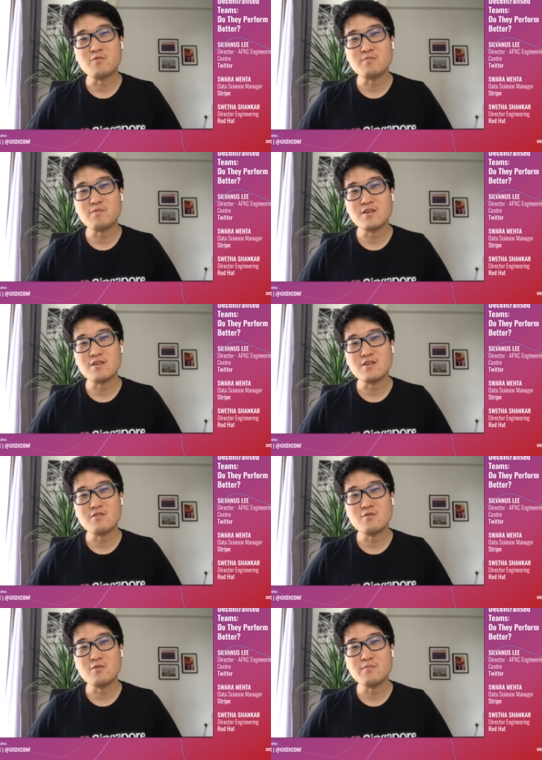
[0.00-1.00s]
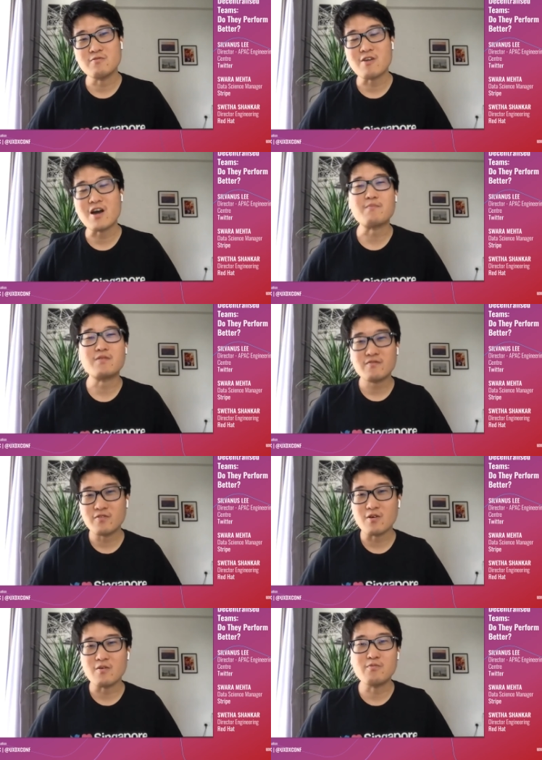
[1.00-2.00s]
would be ripe
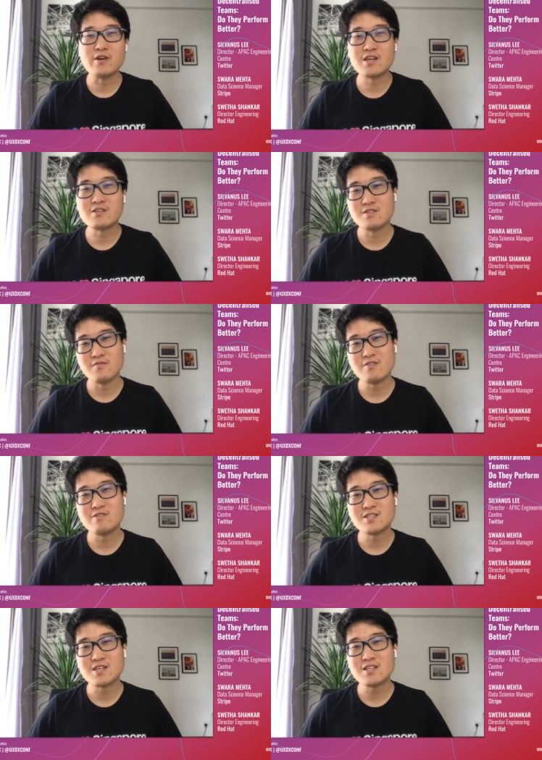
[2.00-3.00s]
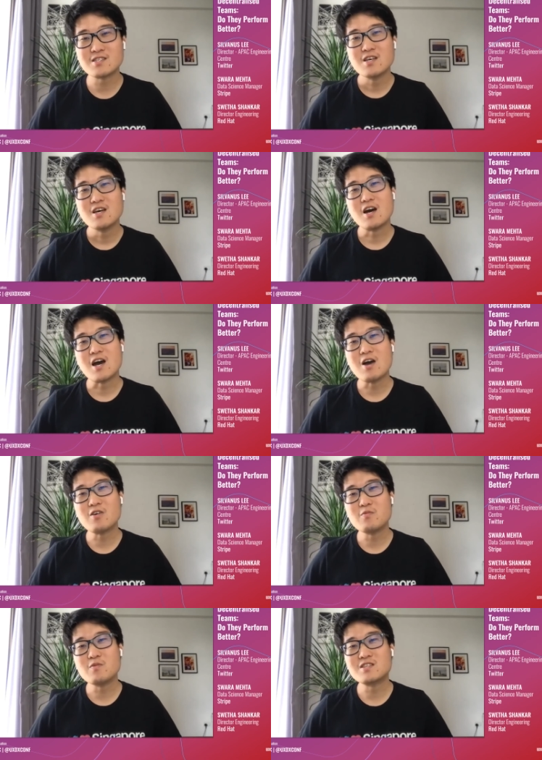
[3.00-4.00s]
for bringing to the various sites.
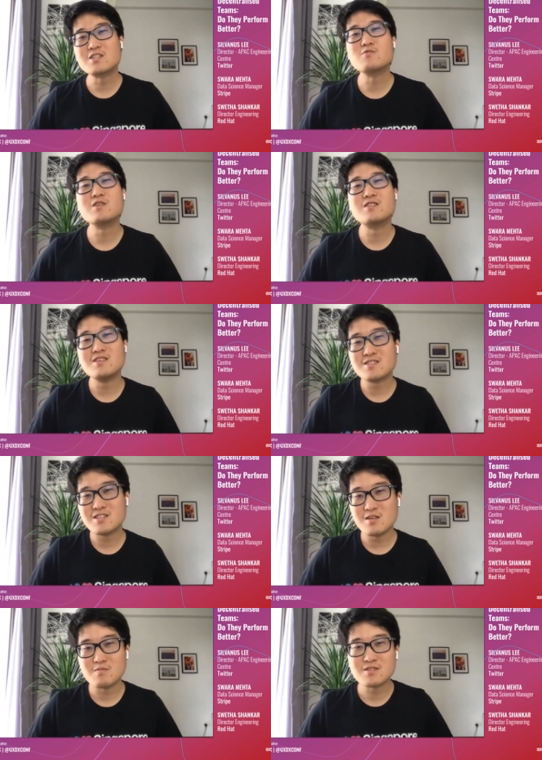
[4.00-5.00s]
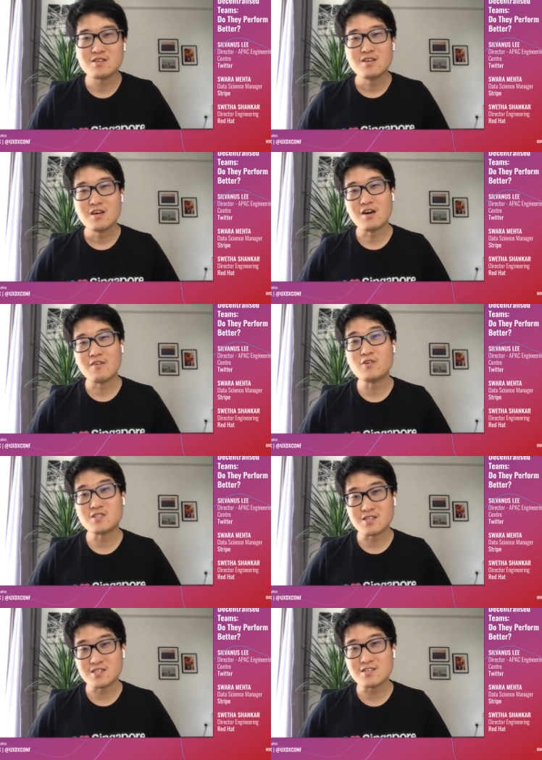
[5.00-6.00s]
How can we situate these teams
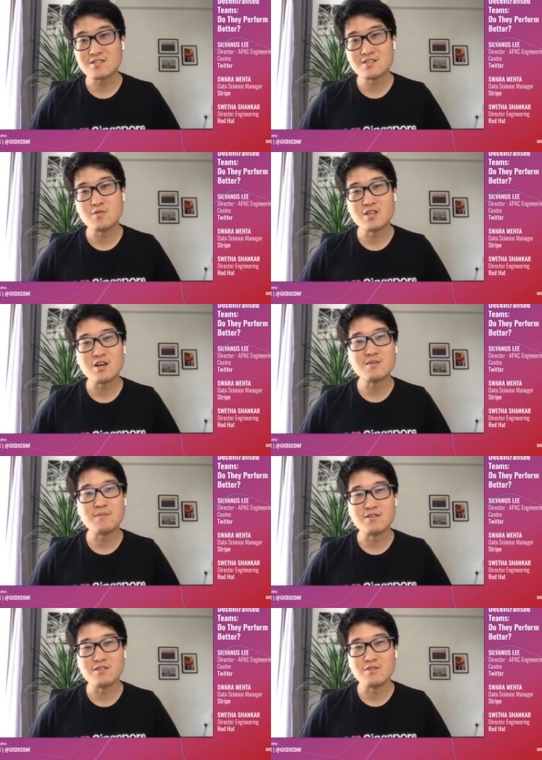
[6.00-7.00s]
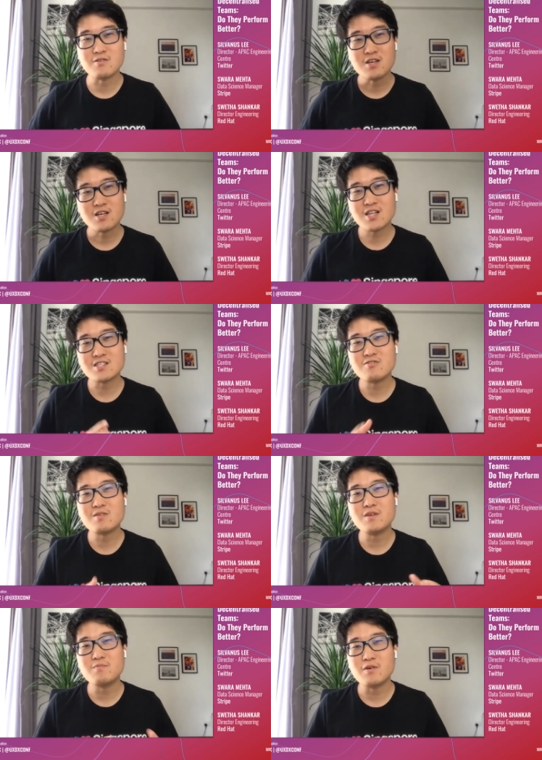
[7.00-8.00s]
for success? So we talked about
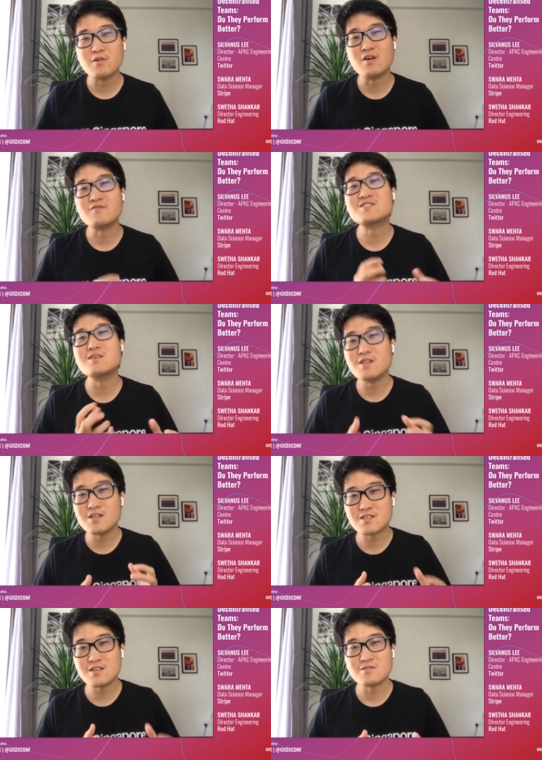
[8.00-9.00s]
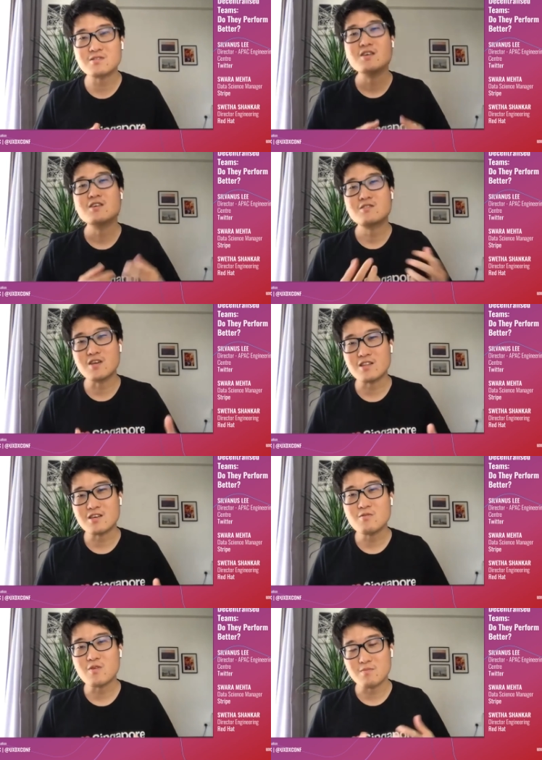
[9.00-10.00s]
clustering people of similar skills
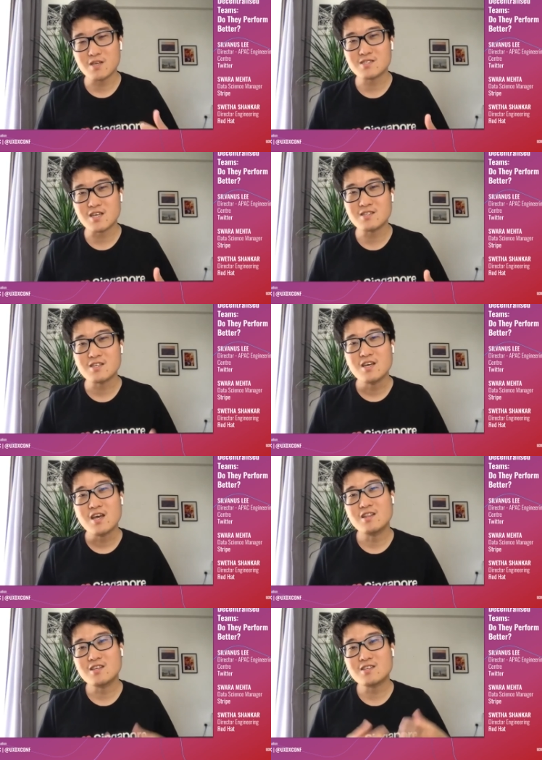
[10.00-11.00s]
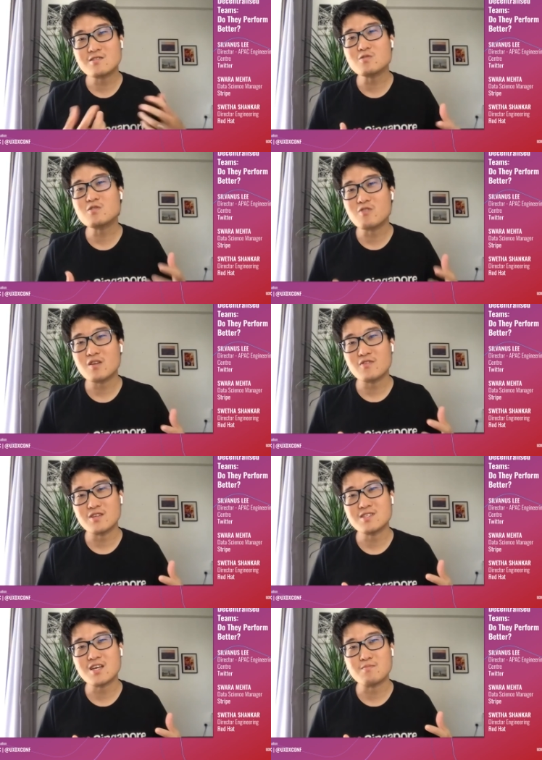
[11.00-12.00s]
together where it makes sense. And this is also great
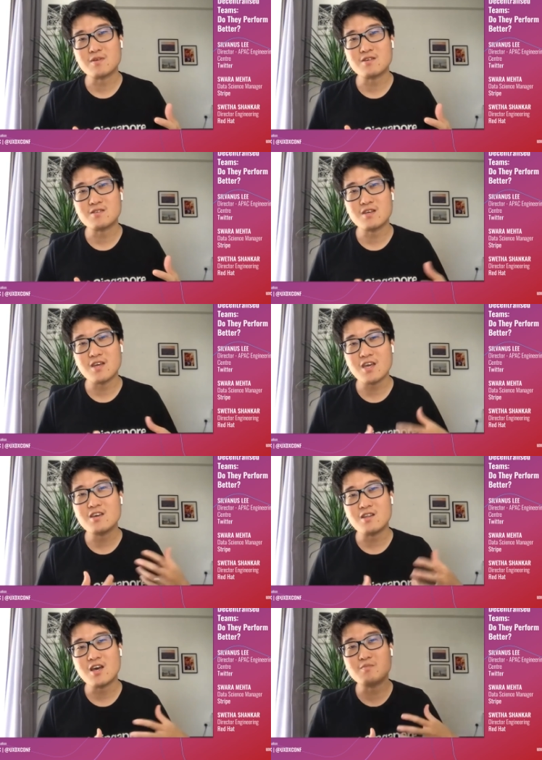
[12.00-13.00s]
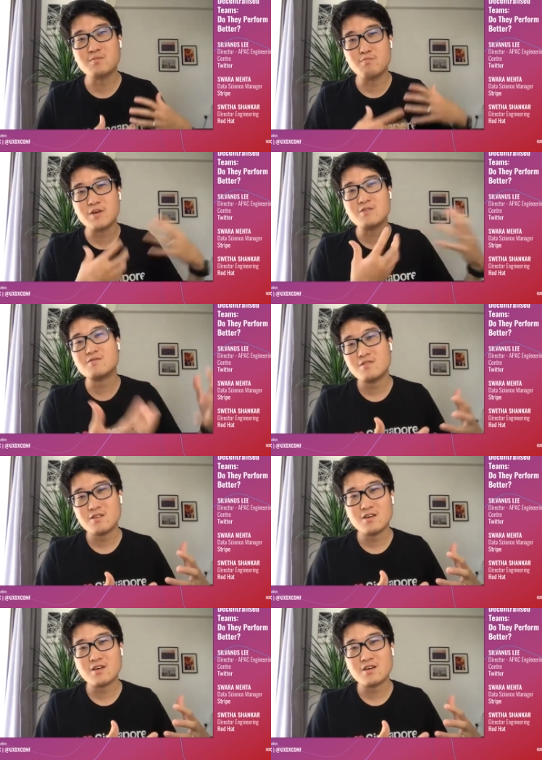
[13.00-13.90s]
for the site because it helps build